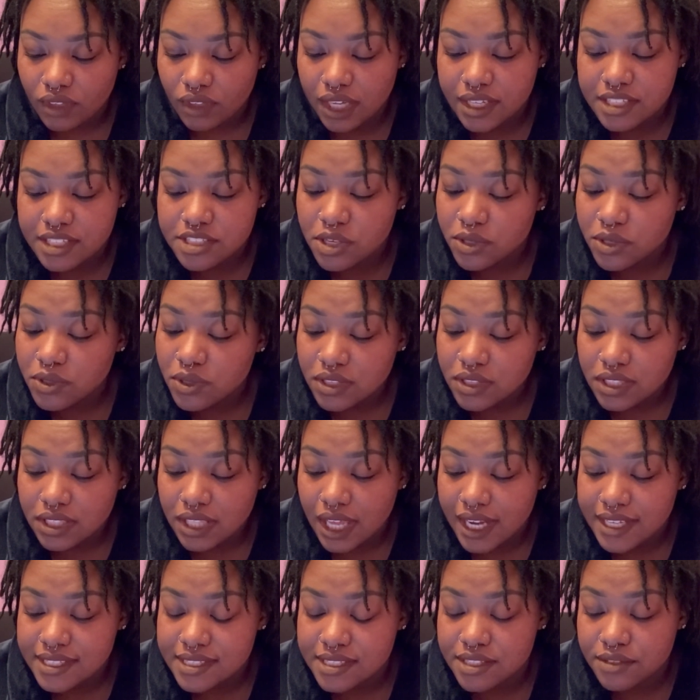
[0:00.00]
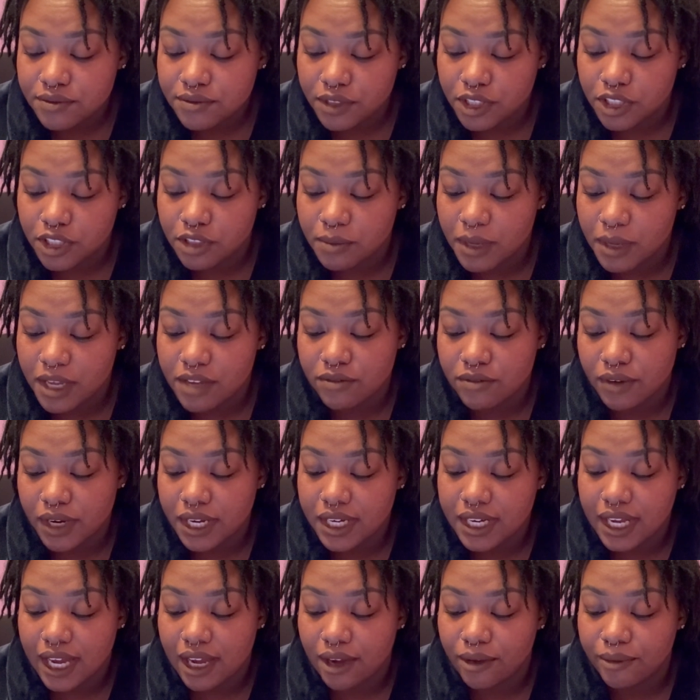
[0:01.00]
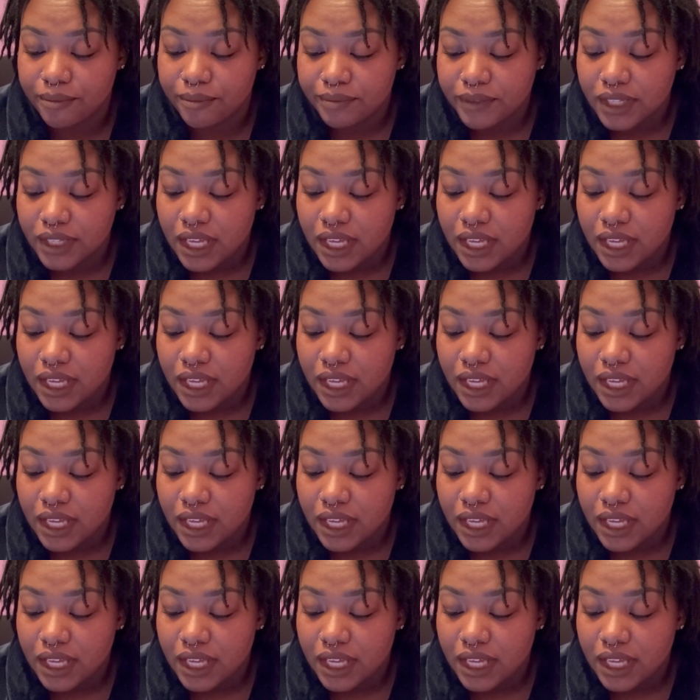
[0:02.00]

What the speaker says: He turned on the lights in the room and ran out.